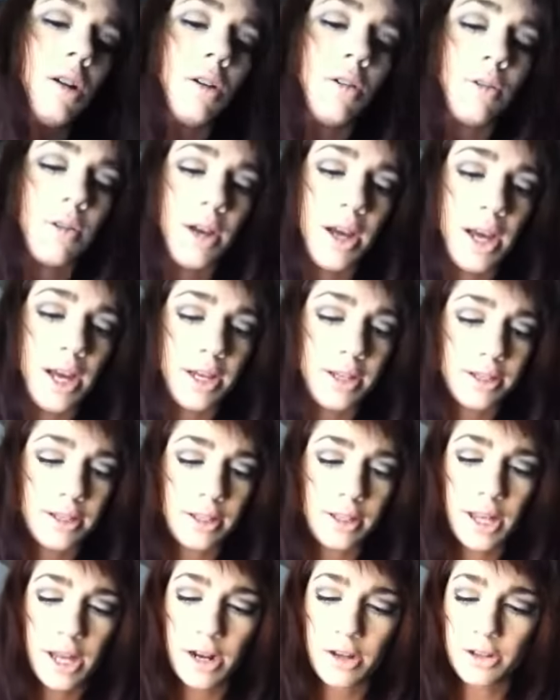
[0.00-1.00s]
Okay, so
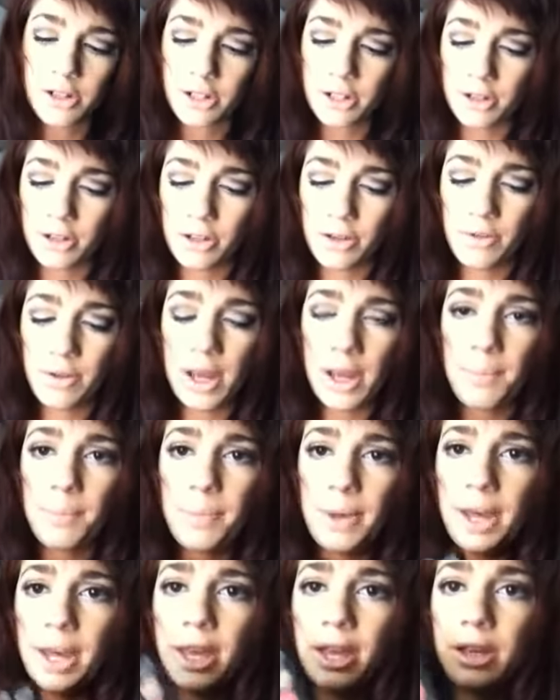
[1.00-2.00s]
then I'll show you a
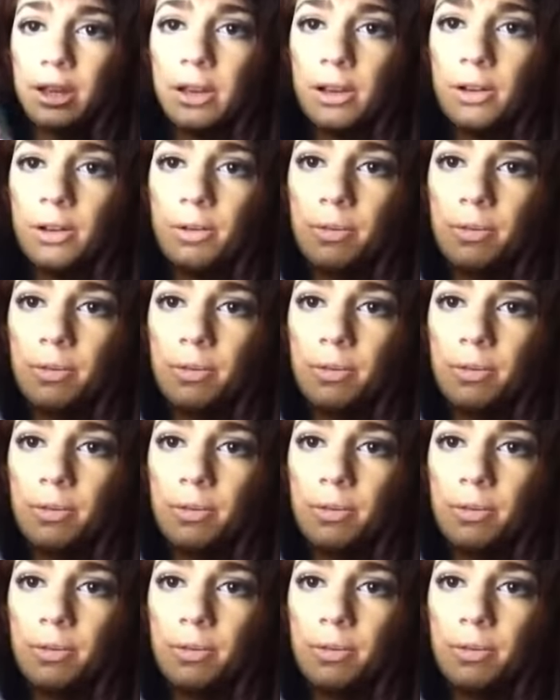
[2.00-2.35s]
pink.